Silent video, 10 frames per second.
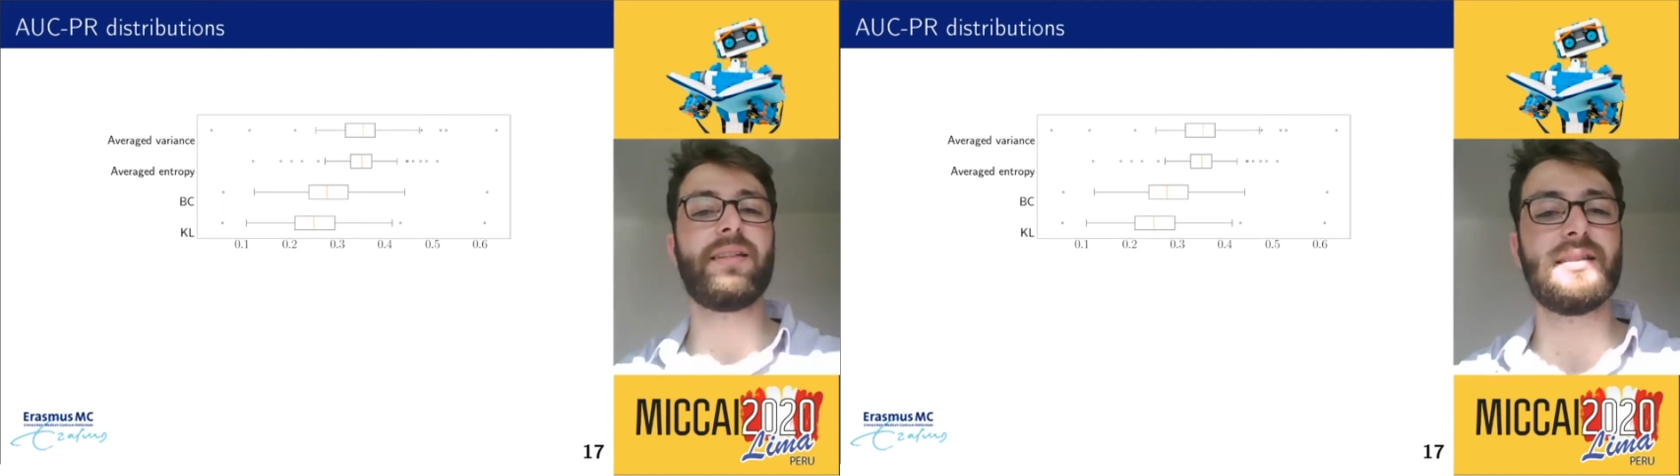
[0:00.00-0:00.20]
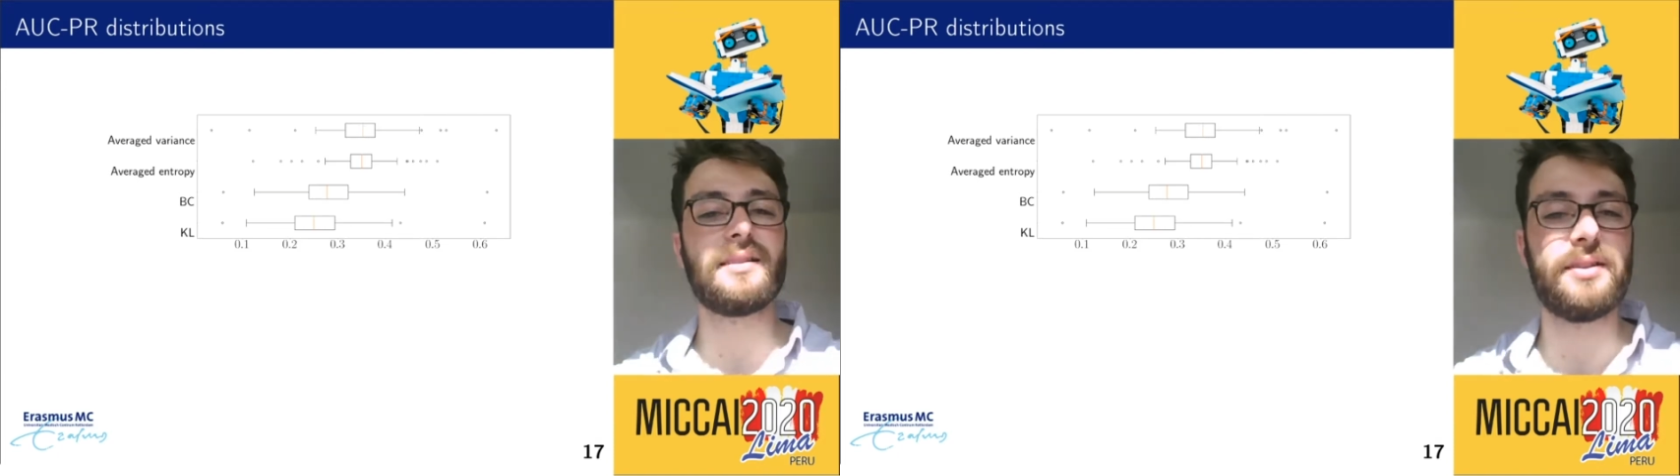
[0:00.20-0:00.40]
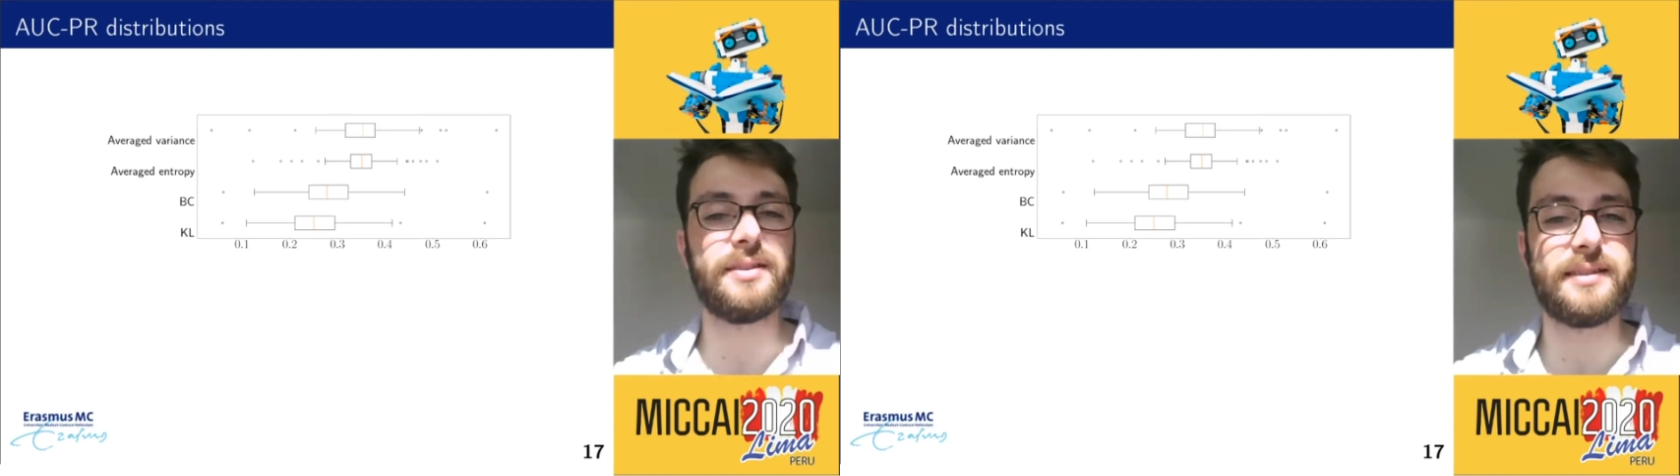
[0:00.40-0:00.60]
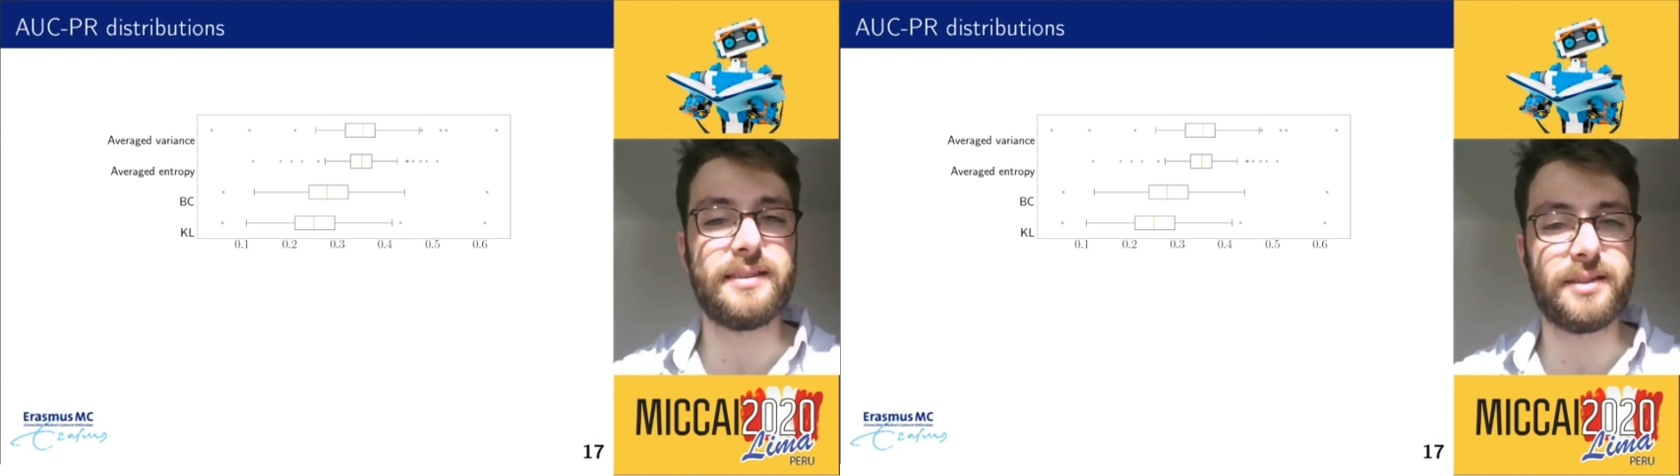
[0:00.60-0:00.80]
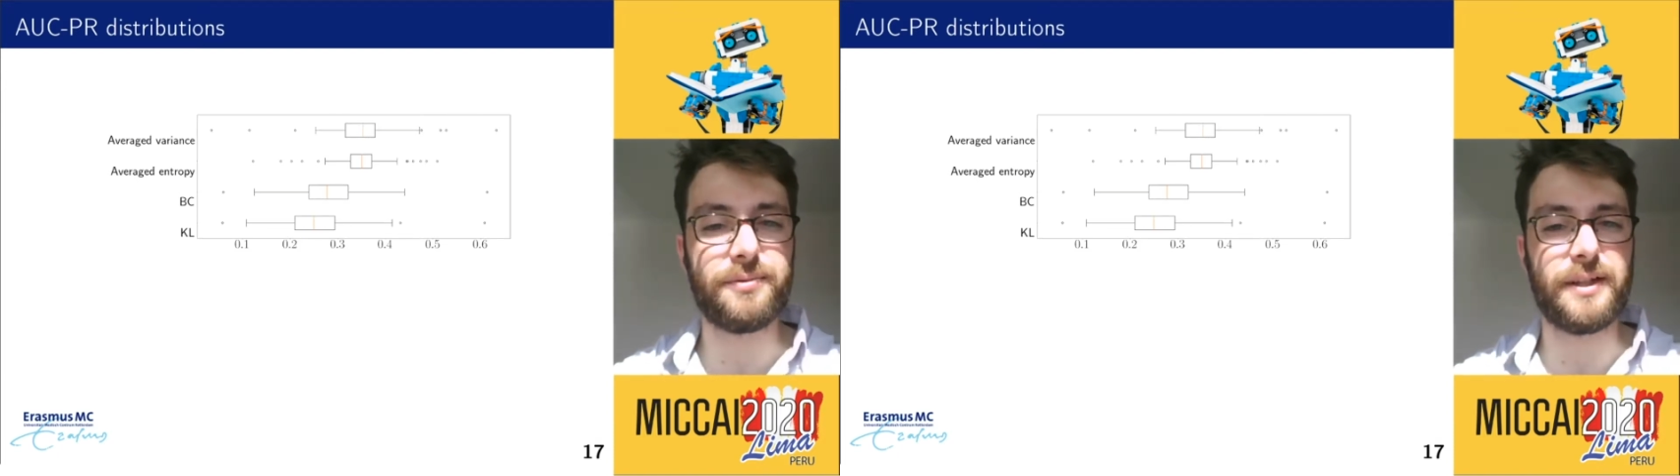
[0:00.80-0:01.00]
discuss
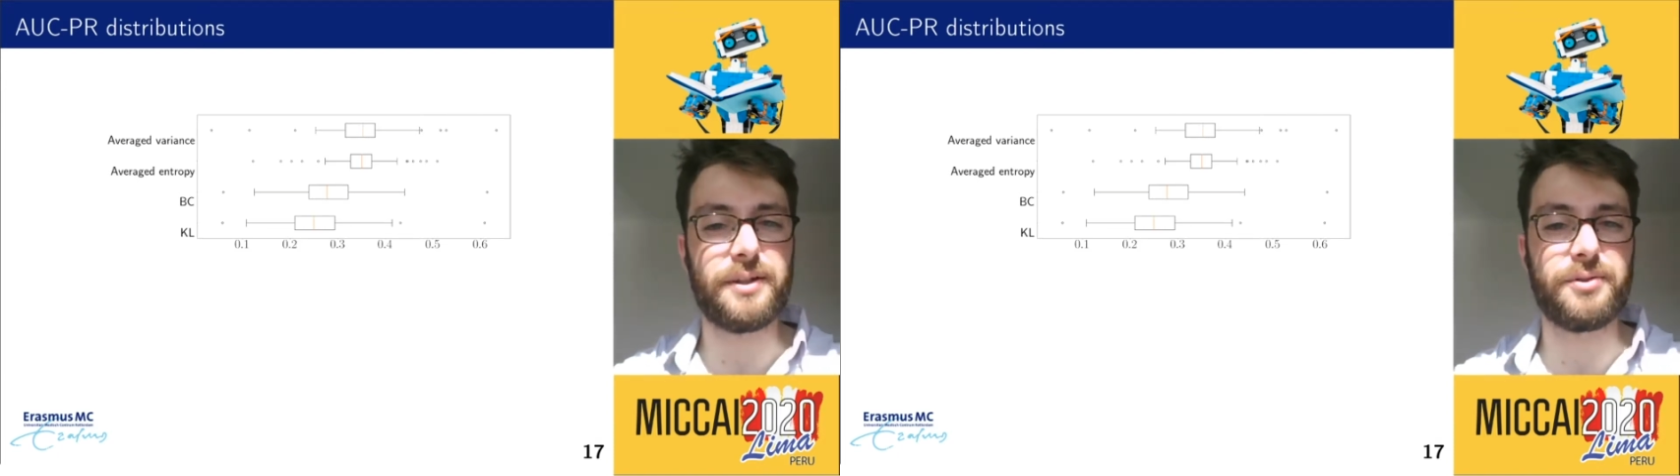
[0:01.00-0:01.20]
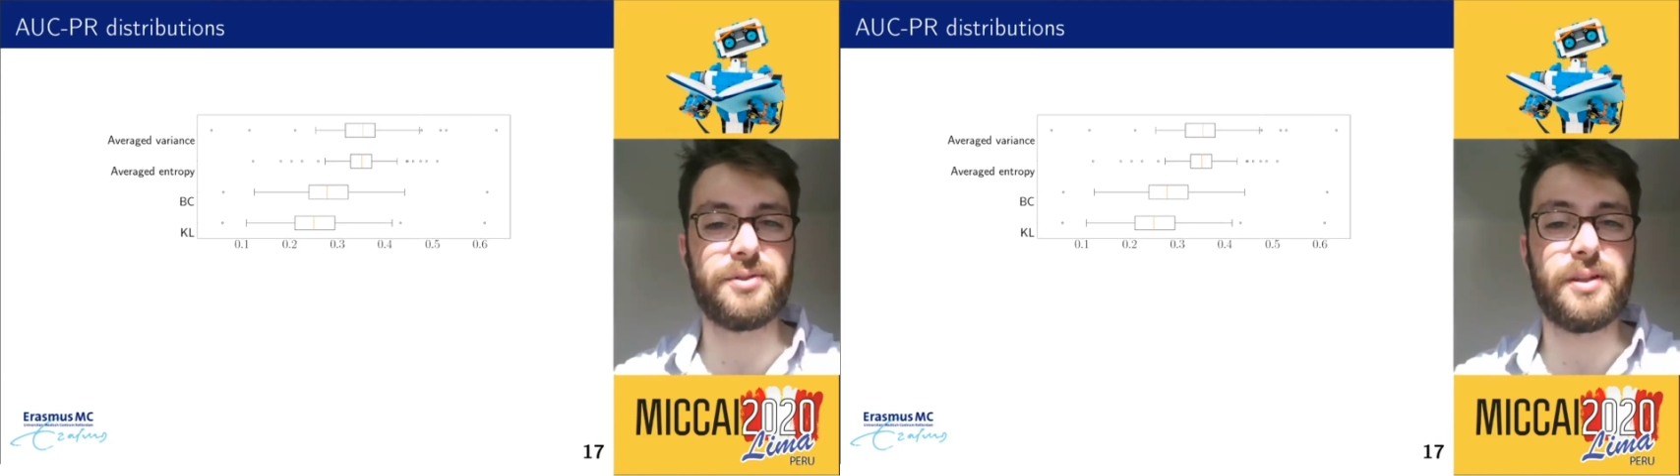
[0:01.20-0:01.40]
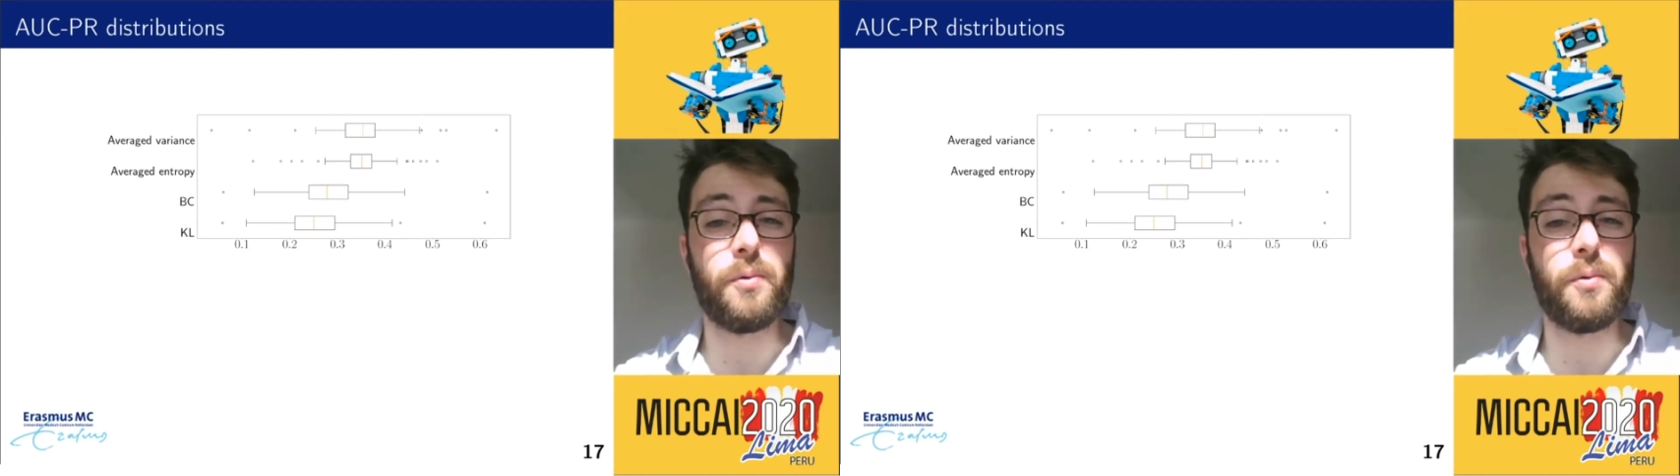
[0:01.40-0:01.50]
these figures,